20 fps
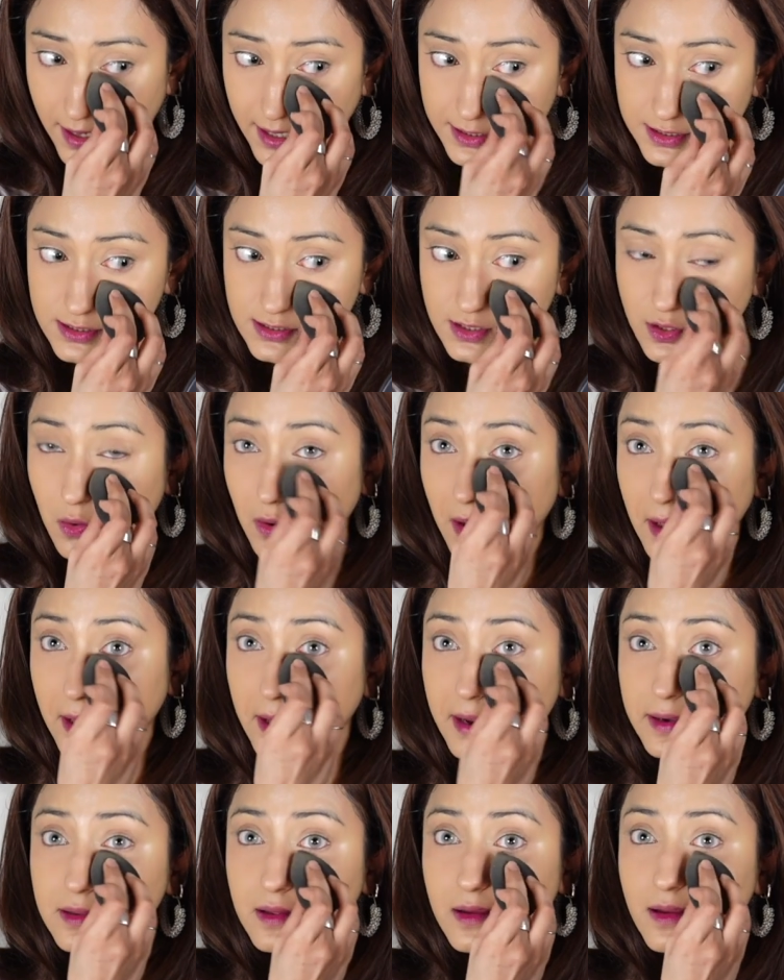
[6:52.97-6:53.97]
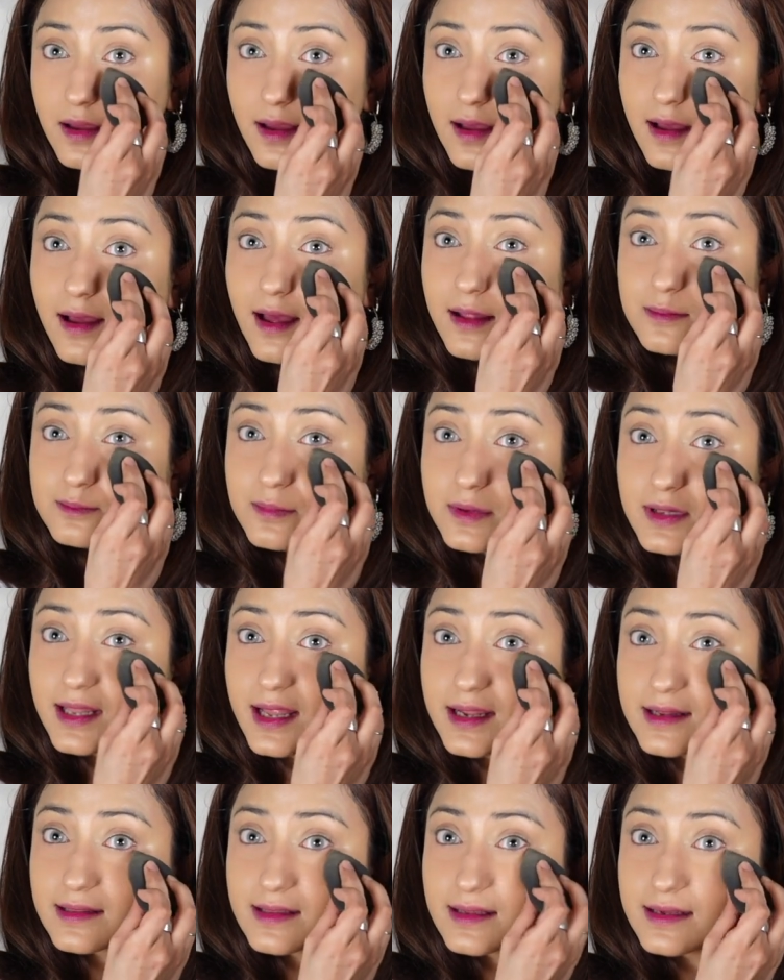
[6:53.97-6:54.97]
I just go ahead and
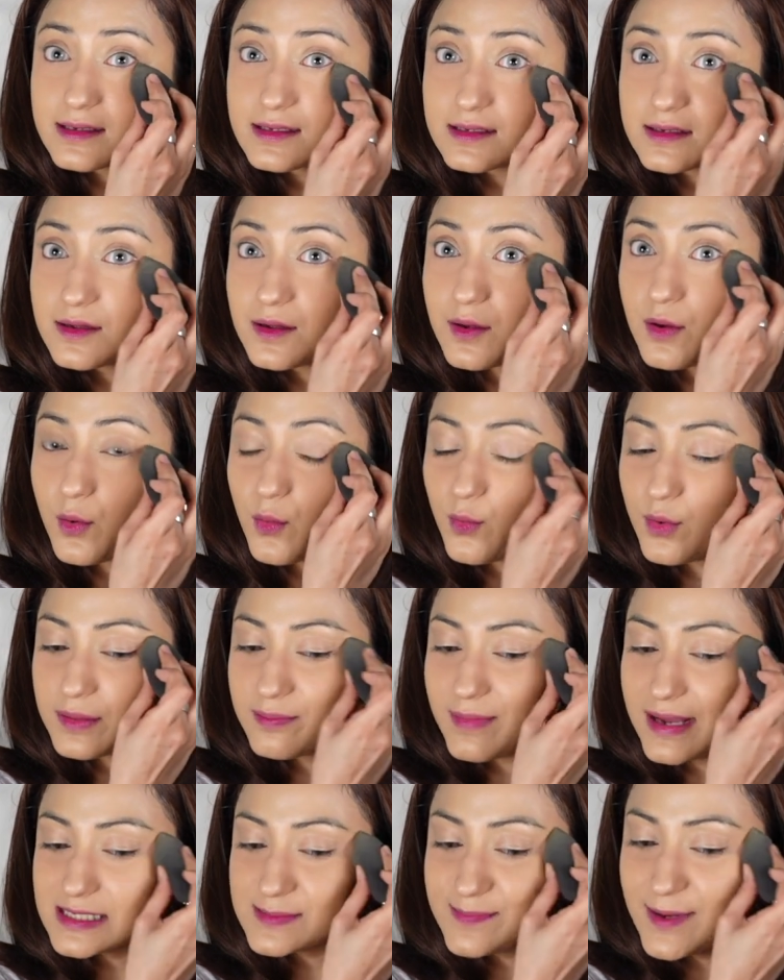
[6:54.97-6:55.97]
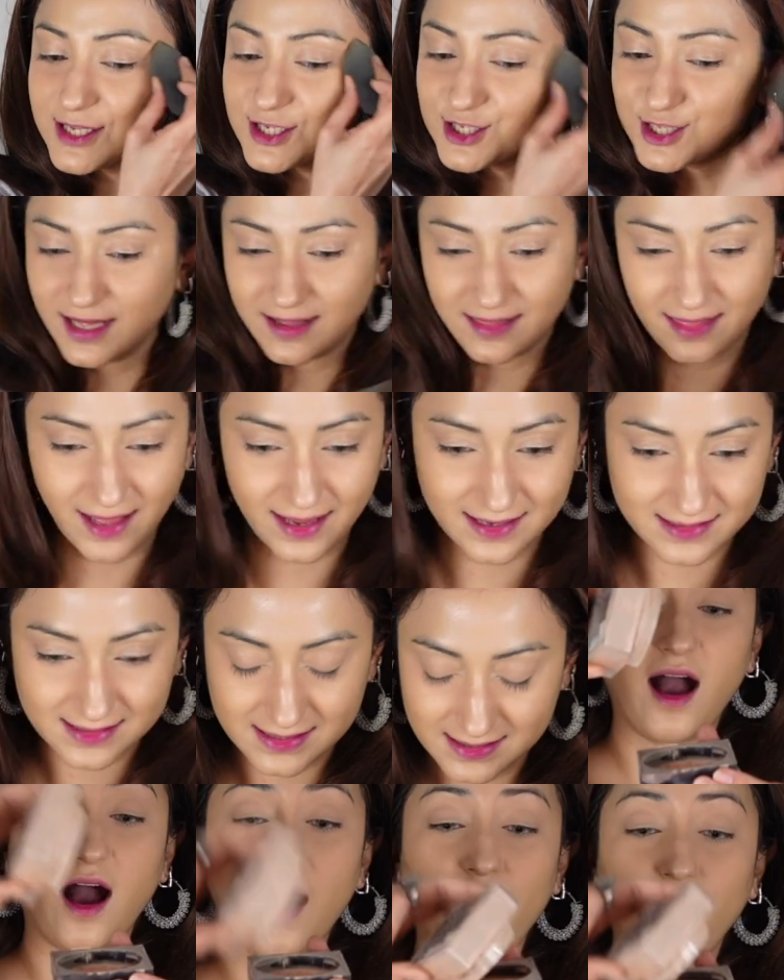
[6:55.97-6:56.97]
blend it with my sponge like
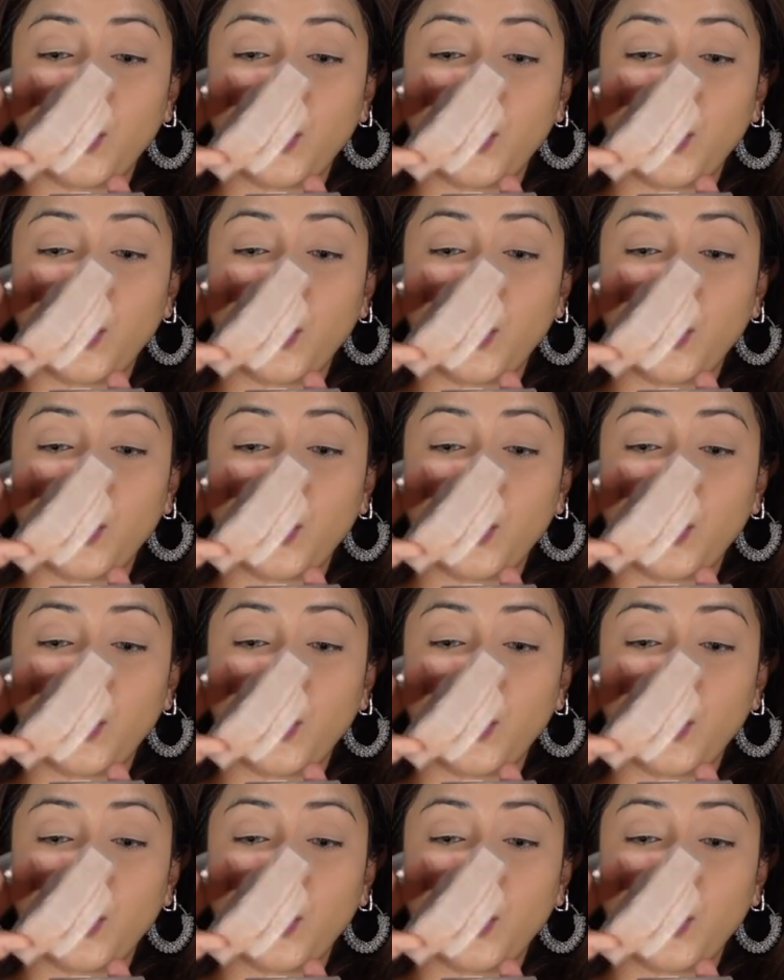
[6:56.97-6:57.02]
that.